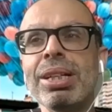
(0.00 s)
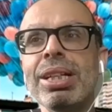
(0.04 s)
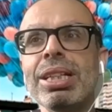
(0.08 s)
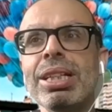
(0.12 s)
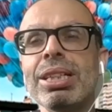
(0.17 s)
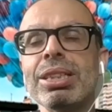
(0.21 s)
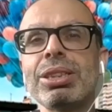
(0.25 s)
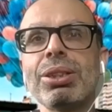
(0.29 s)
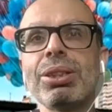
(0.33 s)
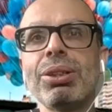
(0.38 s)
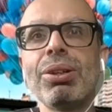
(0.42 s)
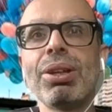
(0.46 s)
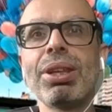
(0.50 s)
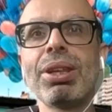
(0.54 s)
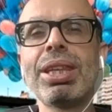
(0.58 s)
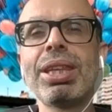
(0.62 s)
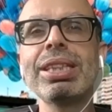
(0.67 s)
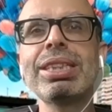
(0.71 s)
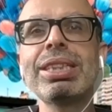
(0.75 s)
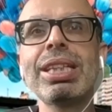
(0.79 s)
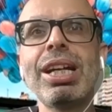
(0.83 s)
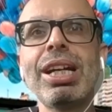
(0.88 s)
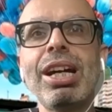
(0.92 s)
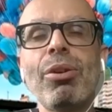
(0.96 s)
So
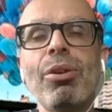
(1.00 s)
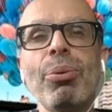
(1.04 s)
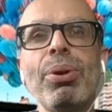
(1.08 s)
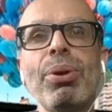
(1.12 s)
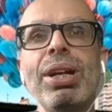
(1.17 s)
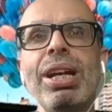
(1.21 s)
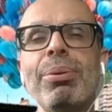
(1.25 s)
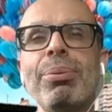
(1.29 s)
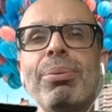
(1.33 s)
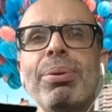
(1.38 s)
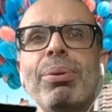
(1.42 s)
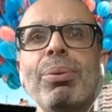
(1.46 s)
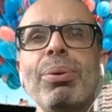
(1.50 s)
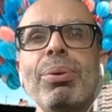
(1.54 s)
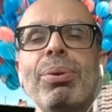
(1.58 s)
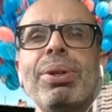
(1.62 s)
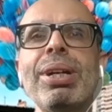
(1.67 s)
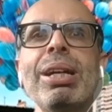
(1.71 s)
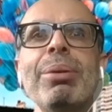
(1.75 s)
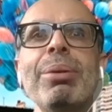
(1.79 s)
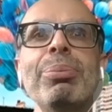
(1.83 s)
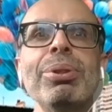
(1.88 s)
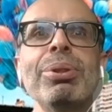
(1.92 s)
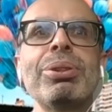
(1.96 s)
that's how we were
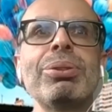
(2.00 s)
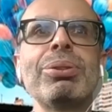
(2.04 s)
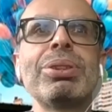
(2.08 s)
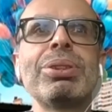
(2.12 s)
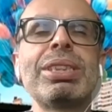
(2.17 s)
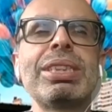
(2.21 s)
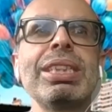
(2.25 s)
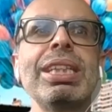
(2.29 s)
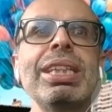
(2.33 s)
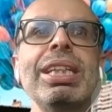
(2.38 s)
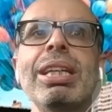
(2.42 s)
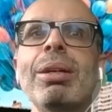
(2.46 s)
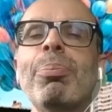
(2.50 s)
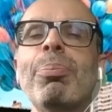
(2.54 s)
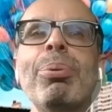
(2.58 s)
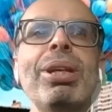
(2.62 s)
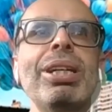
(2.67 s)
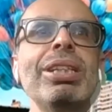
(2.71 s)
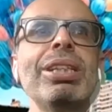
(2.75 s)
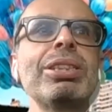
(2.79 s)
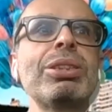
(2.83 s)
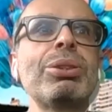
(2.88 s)
able to see a plus